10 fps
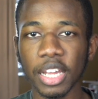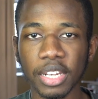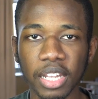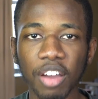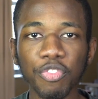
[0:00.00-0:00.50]

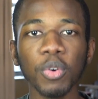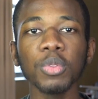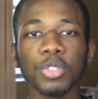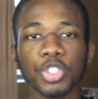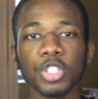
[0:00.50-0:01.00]
That
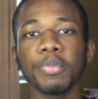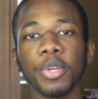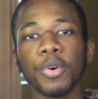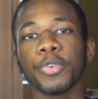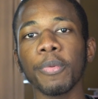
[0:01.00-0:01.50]
folder should
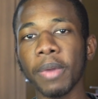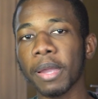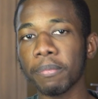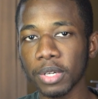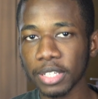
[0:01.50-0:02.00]
be on your
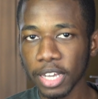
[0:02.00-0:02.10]
MacBook